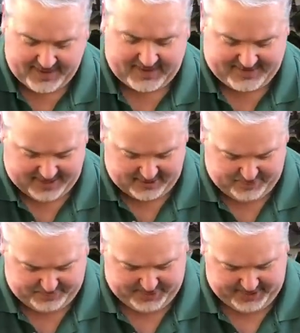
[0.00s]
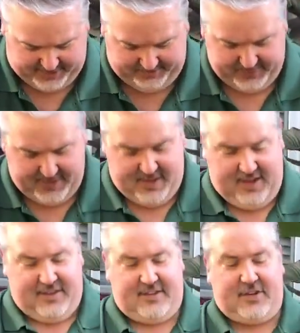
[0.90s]
the container you put it in.
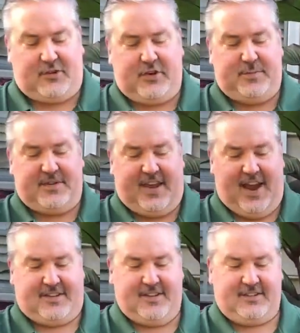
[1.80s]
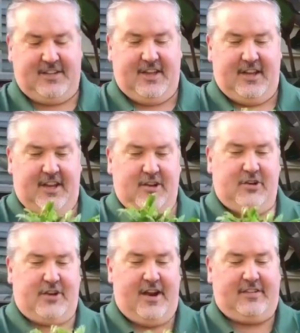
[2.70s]
This is a Christmas cactus. It'll
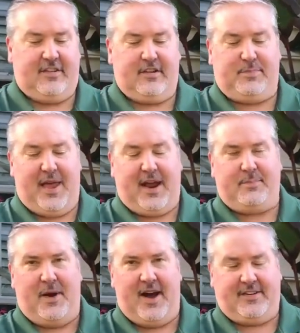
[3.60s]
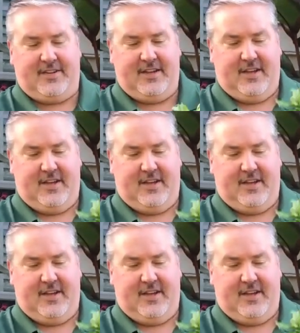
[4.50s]
look nice in this black pot.